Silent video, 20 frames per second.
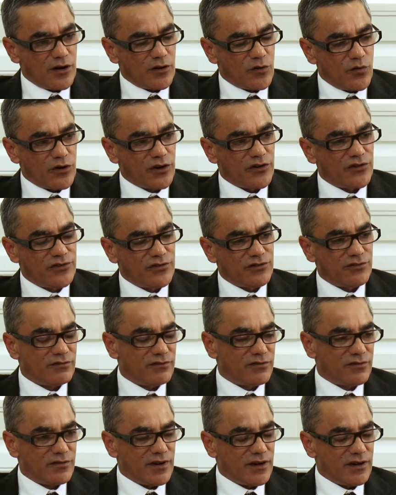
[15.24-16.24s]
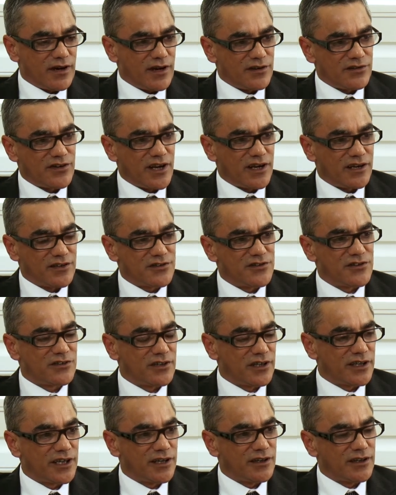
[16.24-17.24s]
Qantas has said
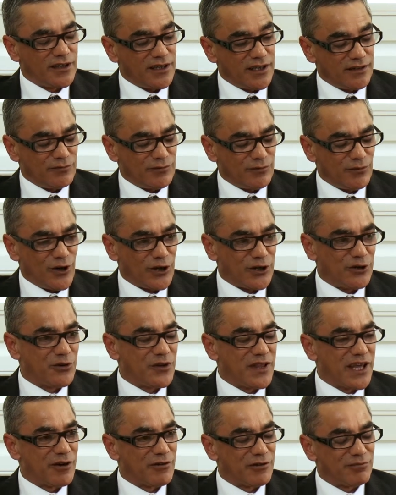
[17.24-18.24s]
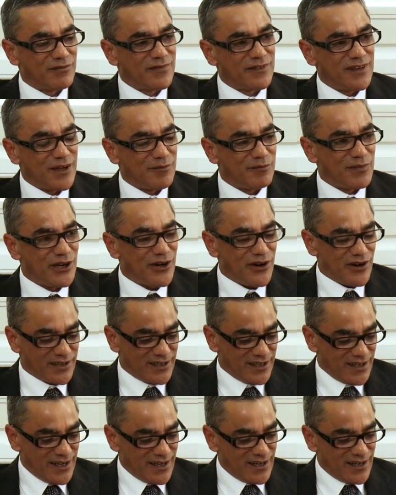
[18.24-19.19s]
consistently while you were there and beyond